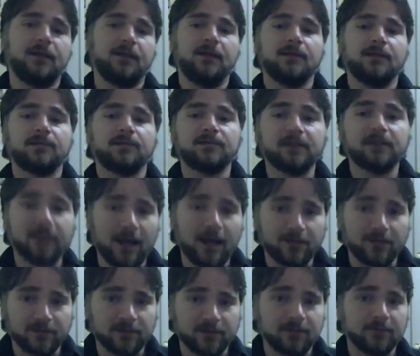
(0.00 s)
still
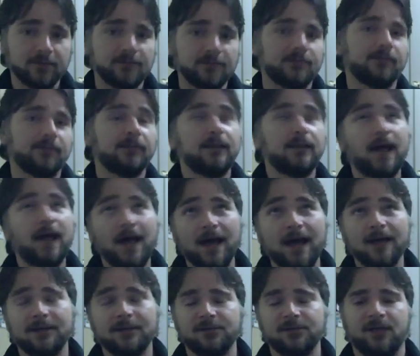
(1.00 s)
out there. There's a
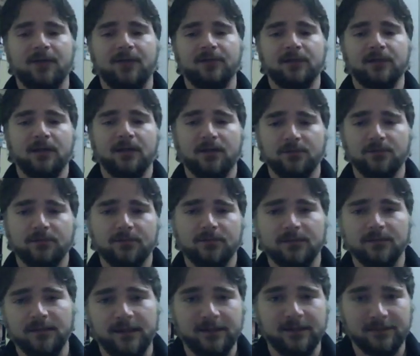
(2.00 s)
lot of Java code
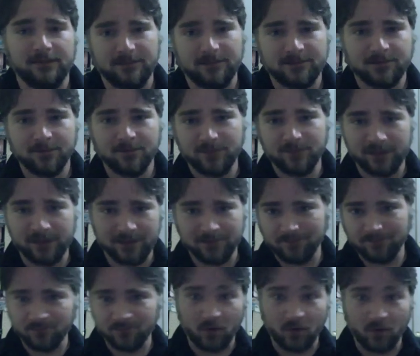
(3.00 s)
that is still
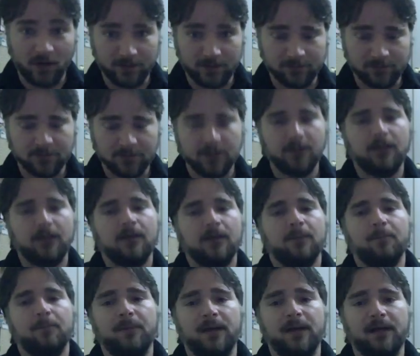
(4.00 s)
being run,
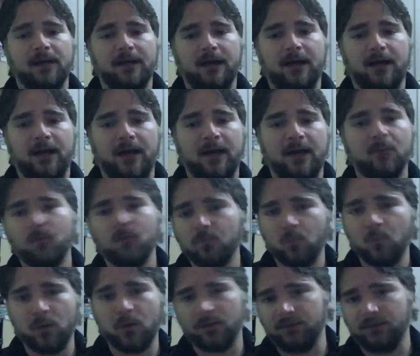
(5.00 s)
but I
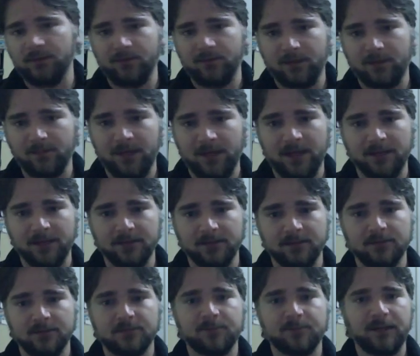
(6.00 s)
wouldn't really
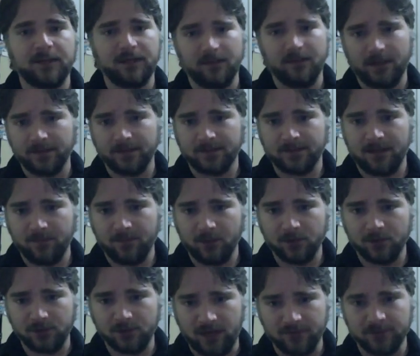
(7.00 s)
recommend spending a lot of time
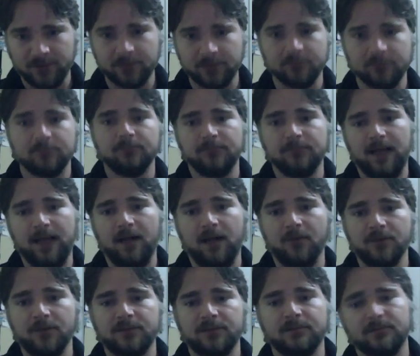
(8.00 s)
on Java now.
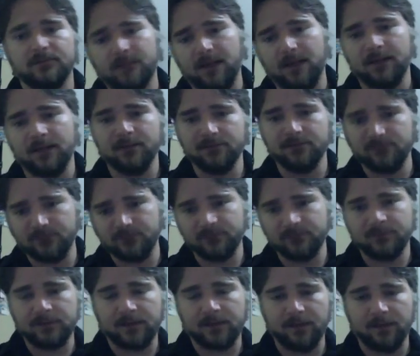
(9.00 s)
It's kind of
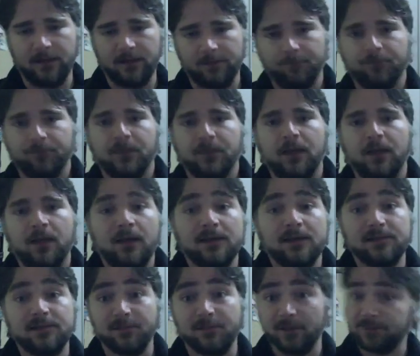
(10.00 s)
in decline.
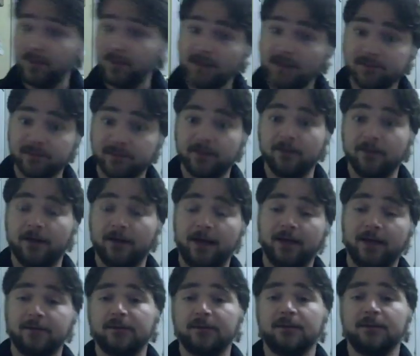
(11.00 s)
C++, on the other
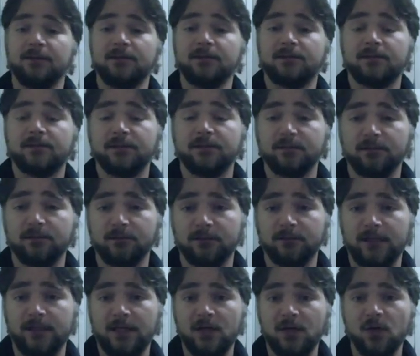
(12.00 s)
hand, is
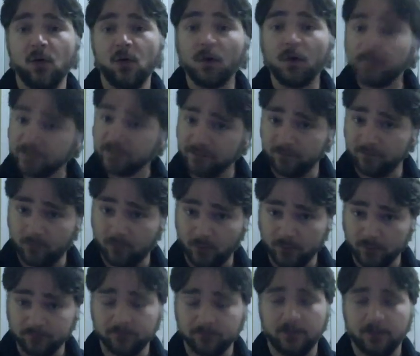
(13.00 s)
still enormously
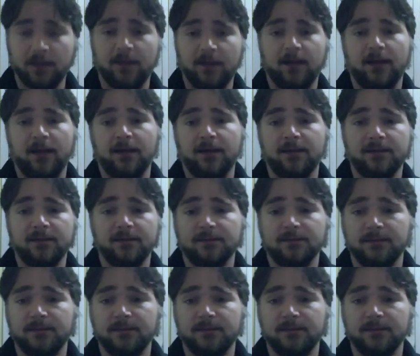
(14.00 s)
important, and